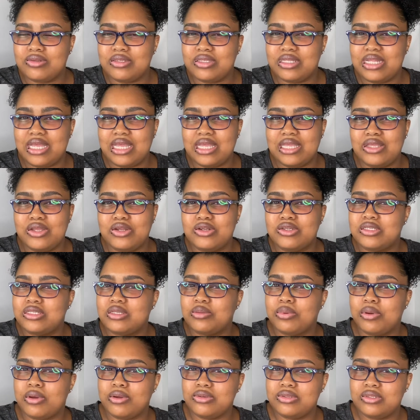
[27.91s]
that you're
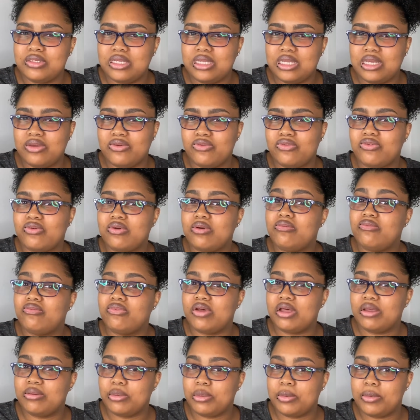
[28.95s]
supposed to get from
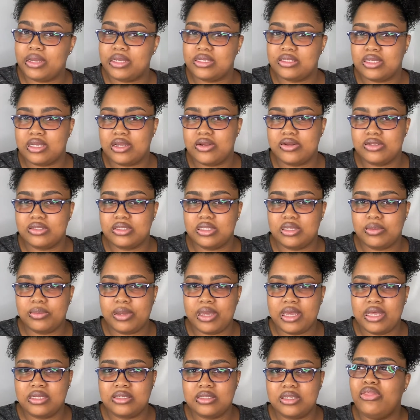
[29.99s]
fiber mascaras in the past.